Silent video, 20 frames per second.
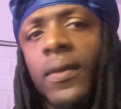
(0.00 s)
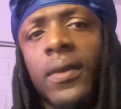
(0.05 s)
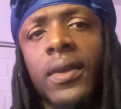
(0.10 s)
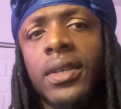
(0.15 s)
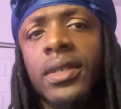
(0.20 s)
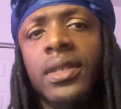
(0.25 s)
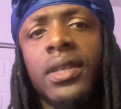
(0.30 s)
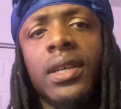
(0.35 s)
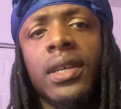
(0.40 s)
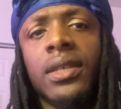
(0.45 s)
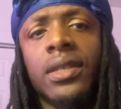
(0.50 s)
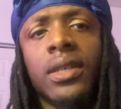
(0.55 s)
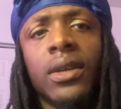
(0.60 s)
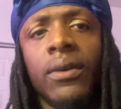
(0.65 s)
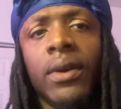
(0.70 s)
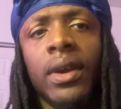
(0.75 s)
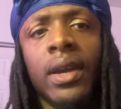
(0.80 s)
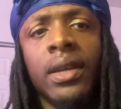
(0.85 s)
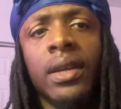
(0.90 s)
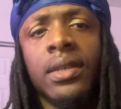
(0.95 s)
shit is
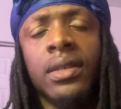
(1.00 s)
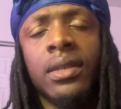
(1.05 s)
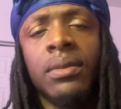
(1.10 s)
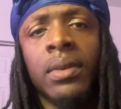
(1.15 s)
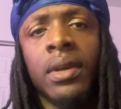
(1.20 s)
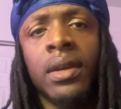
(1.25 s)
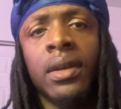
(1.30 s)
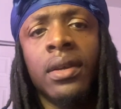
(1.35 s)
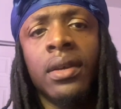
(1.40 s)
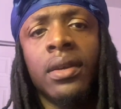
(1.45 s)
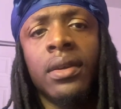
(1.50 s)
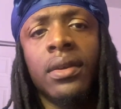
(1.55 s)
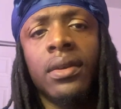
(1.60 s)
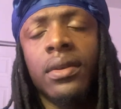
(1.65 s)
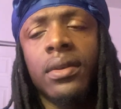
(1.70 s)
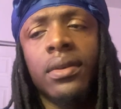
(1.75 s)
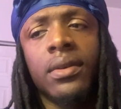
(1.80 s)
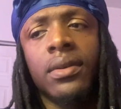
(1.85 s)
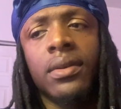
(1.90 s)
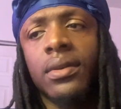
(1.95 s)
crazy, man.
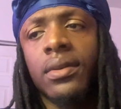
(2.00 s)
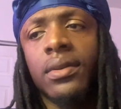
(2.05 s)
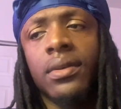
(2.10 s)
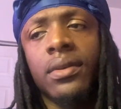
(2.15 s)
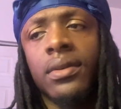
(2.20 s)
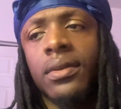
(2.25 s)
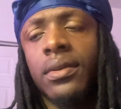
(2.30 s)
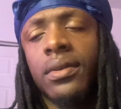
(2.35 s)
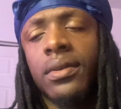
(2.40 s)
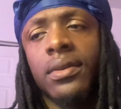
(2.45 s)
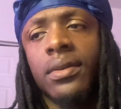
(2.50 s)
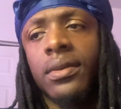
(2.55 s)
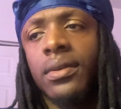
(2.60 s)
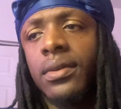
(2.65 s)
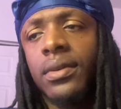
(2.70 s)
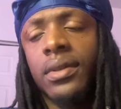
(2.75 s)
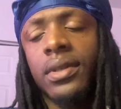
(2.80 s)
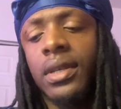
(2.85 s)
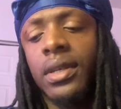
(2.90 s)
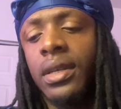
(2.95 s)

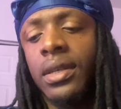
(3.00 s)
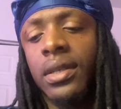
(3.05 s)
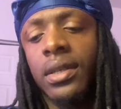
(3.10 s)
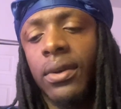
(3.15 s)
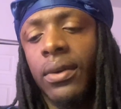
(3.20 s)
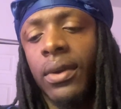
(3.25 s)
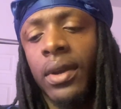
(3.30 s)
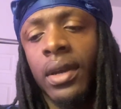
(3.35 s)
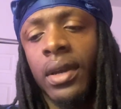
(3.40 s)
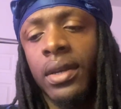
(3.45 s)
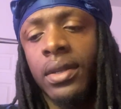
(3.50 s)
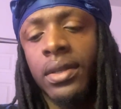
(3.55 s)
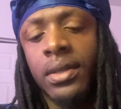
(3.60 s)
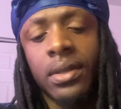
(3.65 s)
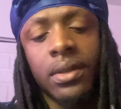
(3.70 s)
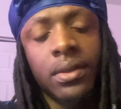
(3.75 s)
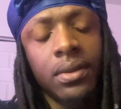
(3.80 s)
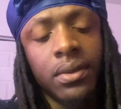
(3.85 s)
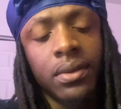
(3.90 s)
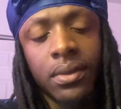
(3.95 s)
Shit is crazy.
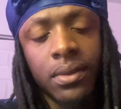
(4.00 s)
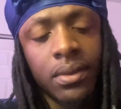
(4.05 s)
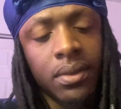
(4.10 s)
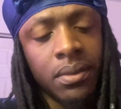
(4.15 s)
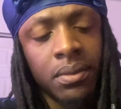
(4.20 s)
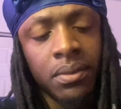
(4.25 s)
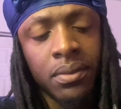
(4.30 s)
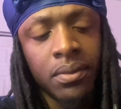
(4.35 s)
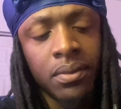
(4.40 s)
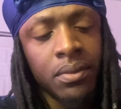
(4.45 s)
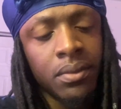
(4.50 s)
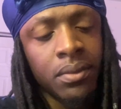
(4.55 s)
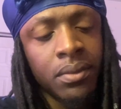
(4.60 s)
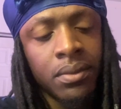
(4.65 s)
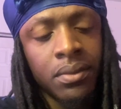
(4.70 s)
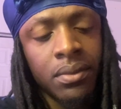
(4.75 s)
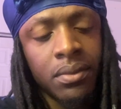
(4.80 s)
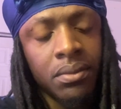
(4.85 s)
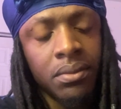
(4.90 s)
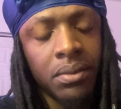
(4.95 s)

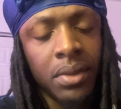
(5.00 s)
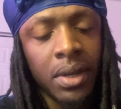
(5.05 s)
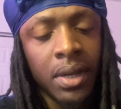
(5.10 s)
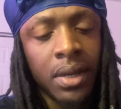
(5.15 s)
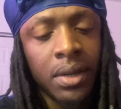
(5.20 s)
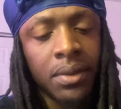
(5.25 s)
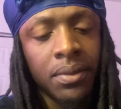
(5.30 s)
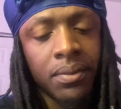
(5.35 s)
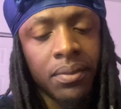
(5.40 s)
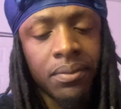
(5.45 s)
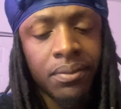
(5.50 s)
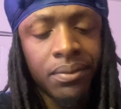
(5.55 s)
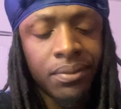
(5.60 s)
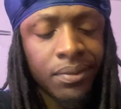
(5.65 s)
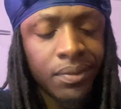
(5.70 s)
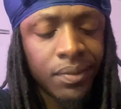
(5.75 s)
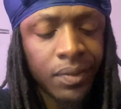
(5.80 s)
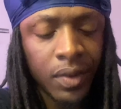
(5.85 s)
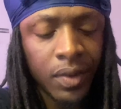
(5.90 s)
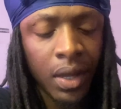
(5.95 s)
But,
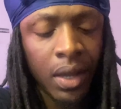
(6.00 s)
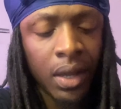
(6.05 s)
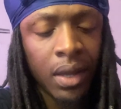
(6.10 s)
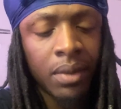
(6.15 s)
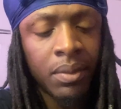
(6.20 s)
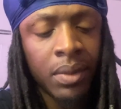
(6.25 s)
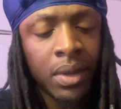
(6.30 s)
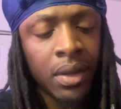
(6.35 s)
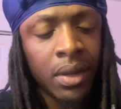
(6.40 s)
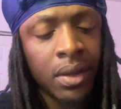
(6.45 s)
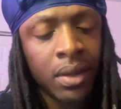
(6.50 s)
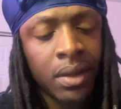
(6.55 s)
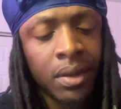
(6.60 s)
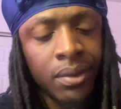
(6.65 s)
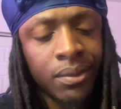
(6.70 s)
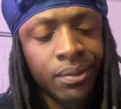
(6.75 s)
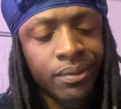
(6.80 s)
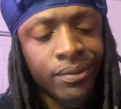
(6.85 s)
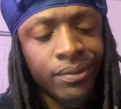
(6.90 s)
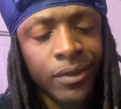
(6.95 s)
yeah,
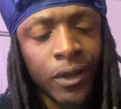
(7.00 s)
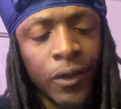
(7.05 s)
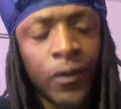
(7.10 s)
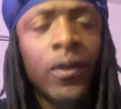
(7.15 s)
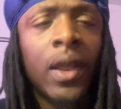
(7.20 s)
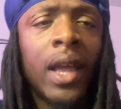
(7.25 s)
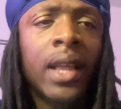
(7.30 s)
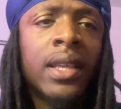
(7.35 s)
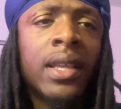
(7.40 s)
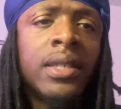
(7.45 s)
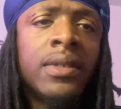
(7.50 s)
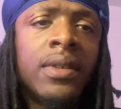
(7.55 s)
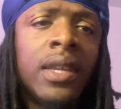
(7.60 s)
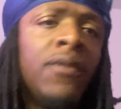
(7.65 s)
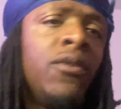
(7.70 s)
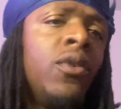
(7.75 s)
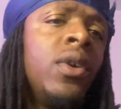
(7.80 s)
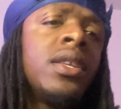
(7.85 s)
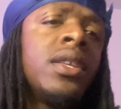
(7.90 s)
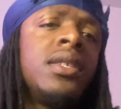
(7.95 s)
man. If you like this,
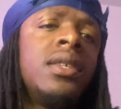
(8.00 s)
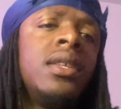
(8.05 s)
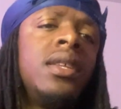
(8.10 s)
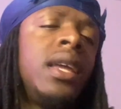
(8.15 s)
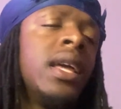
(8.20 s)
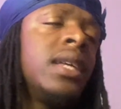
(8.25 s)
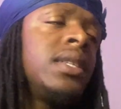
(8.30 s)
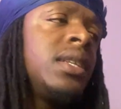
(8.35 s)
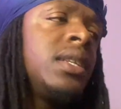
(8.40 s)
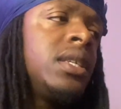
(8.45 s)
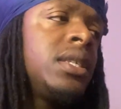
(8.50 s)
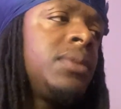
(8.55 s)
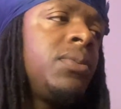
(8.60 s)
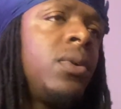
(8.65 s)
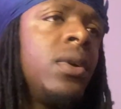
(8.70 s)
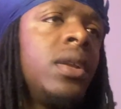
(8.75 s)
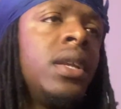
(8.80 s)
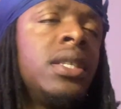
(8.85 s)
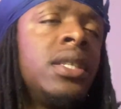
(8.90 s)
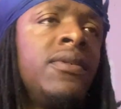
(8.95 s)
if you get to this
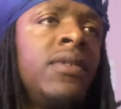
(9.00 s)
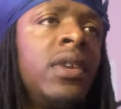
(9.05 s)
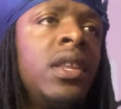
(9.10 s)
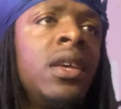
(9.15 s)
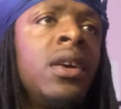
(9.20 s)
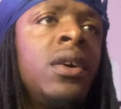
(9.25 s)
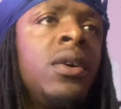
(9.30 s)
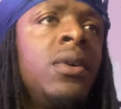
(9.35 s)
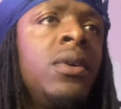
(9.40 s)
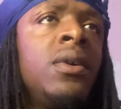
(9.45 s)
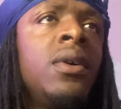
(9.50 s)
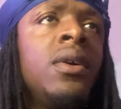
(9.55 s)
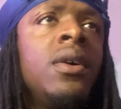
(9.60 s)
point in this video,